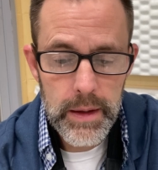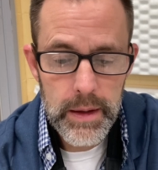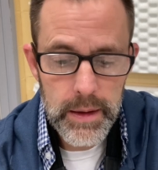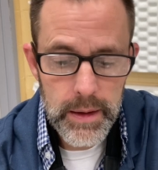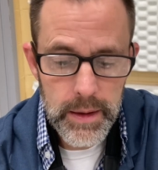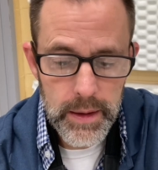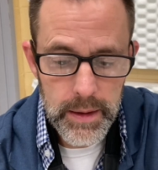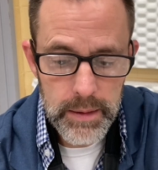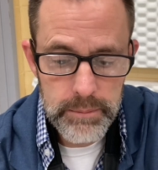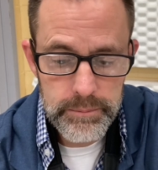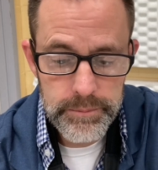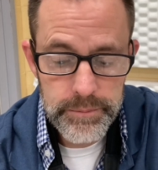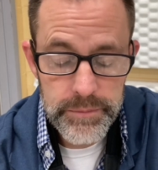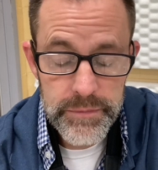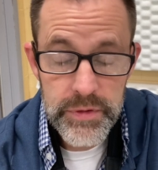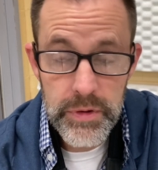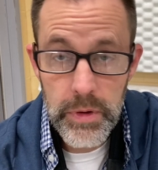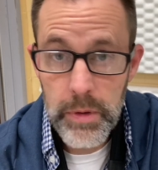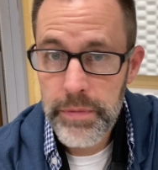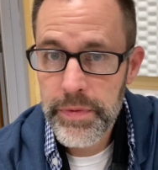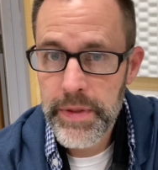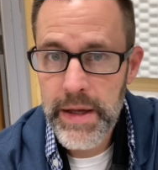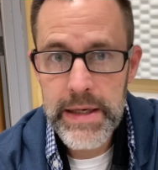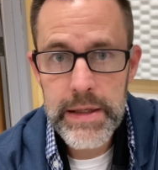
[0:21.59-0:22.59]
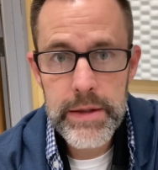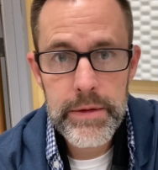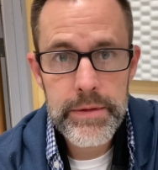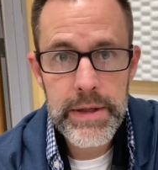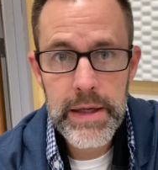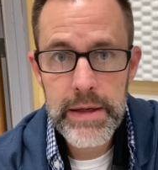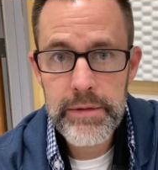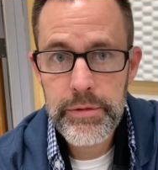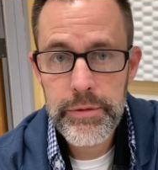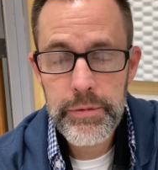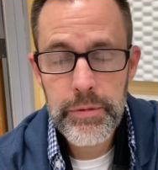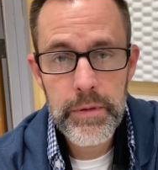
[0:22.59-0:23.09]
So thank you,
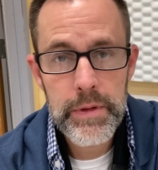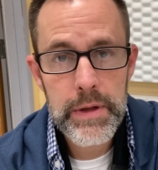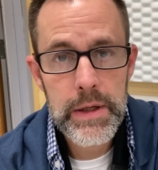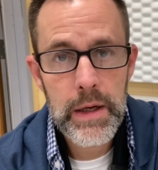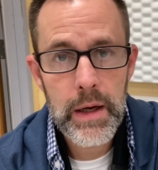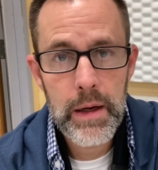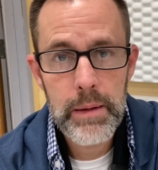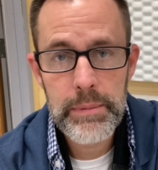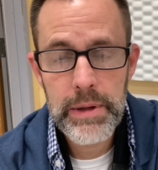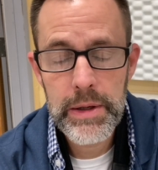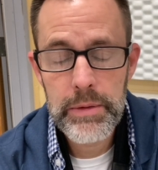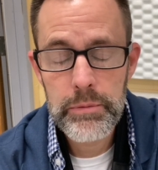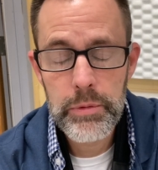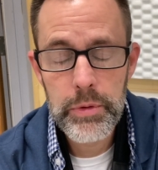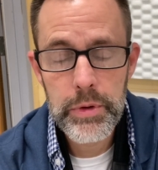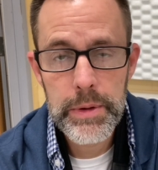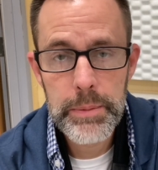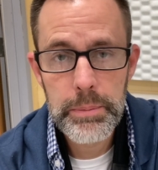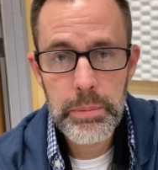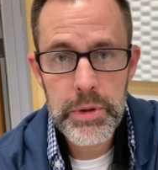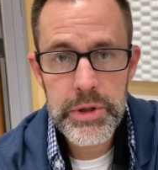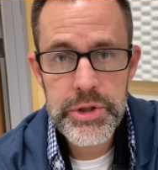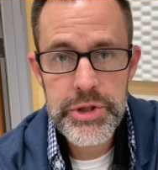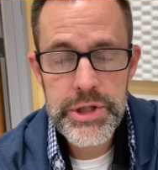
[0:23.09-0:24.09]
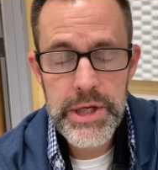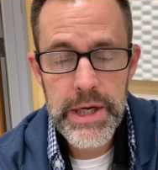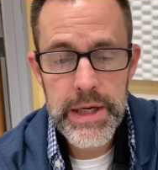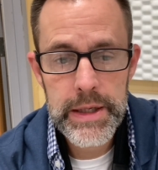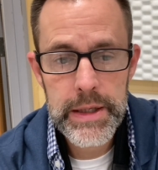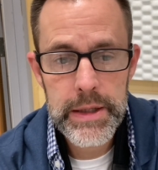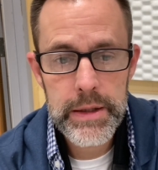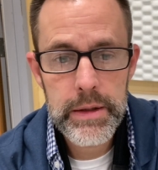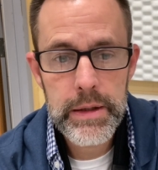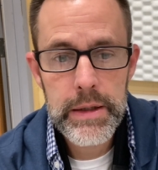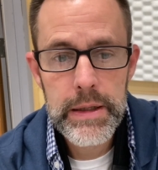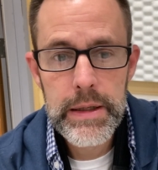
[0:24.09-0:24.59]
David, for the comment. Really appreciate
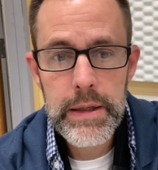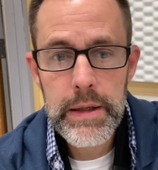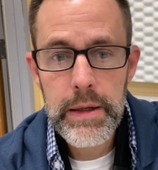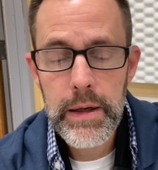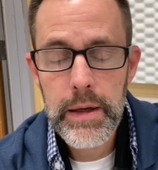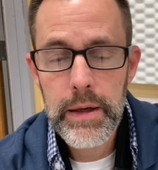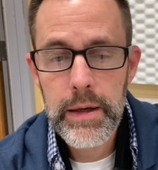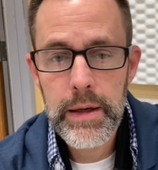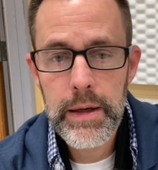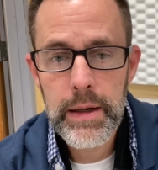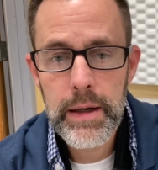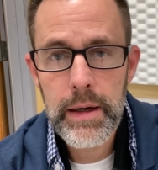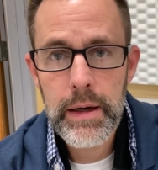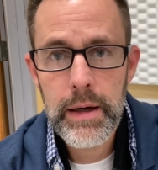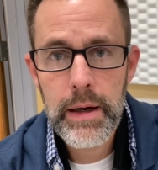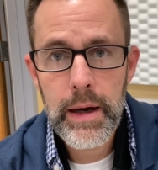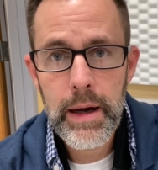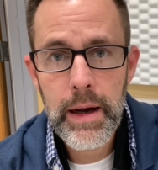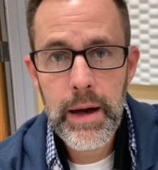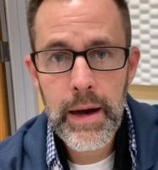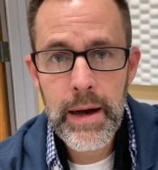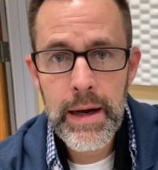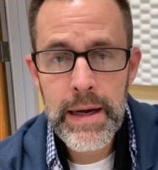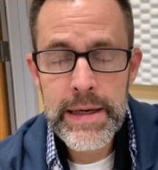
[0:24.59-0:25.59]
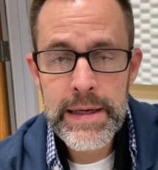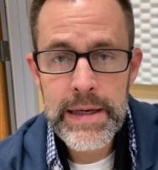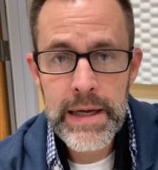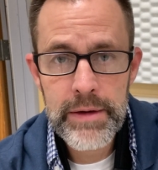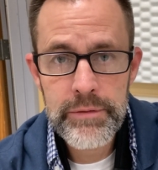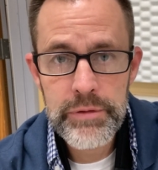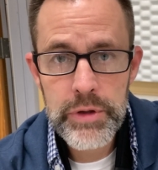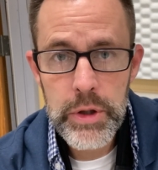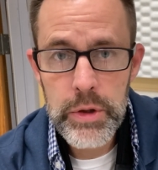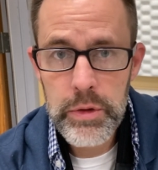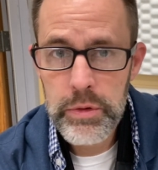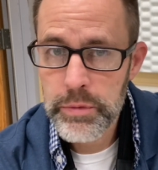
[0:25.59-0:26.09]
it. I
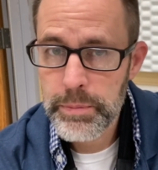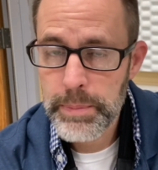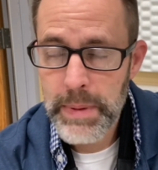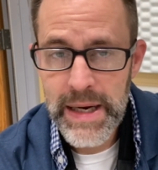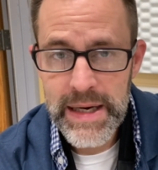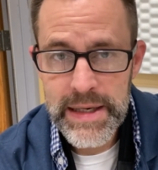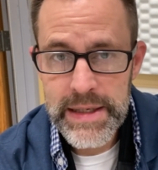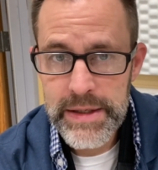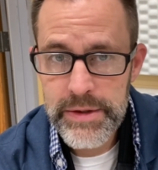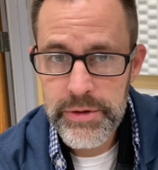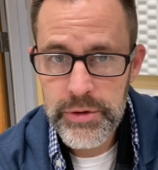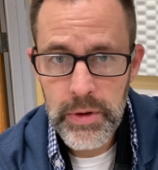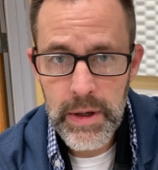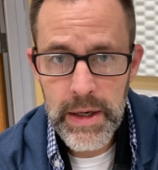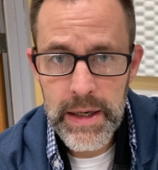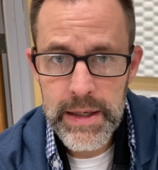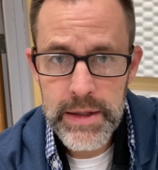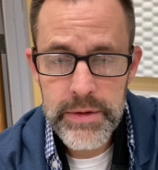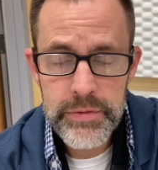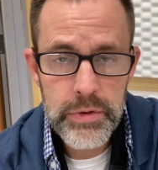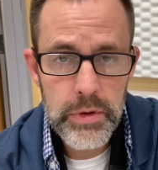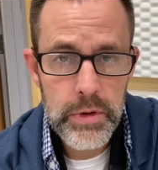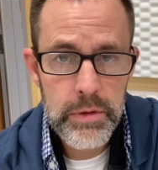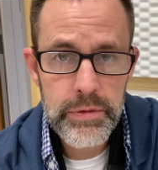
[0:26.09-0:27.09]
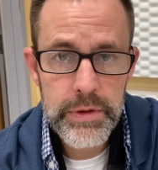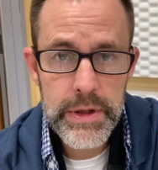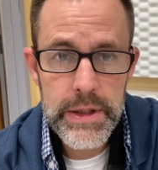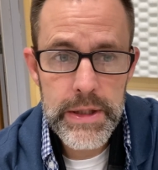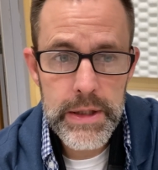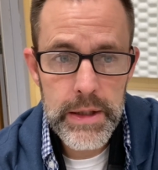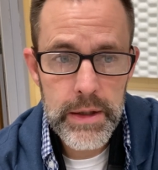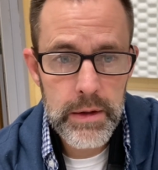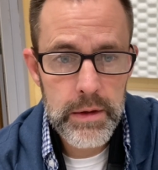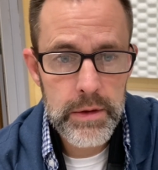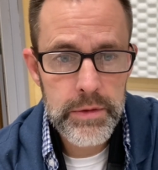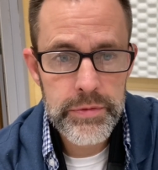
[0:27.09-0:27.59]
have used backing tracks over the
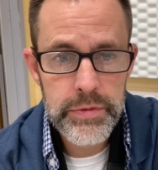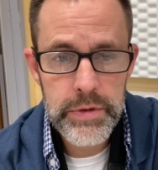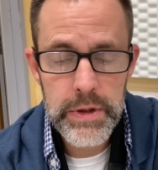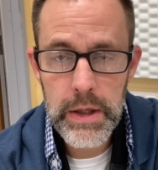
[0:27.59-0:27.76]
years.